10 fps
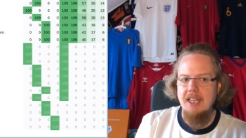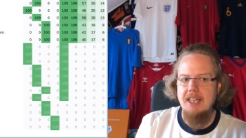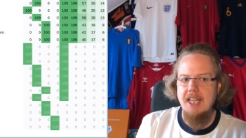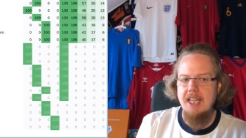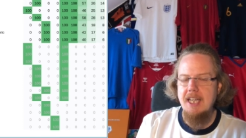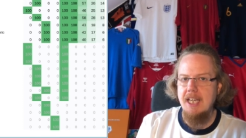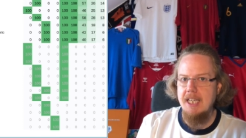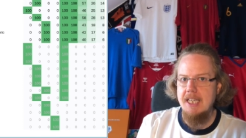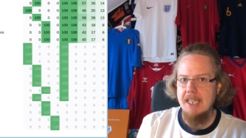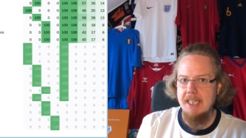they
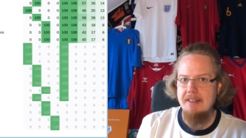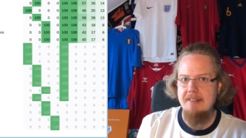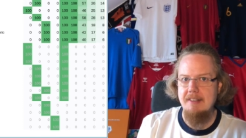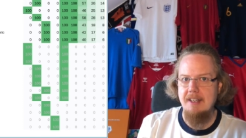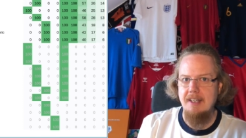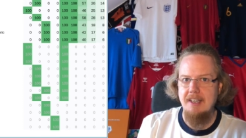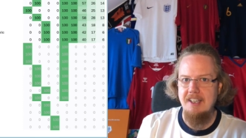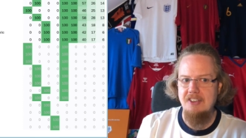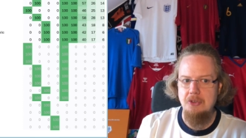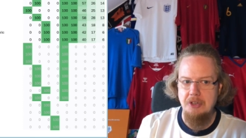got
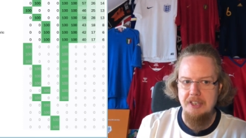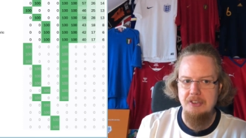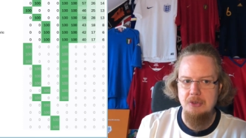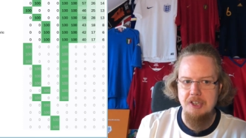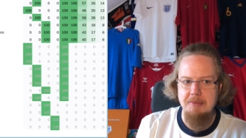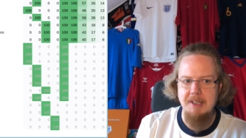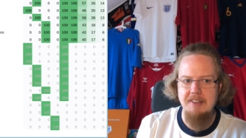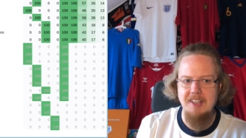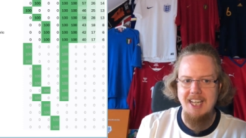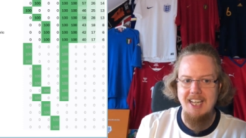uh, during the tournament.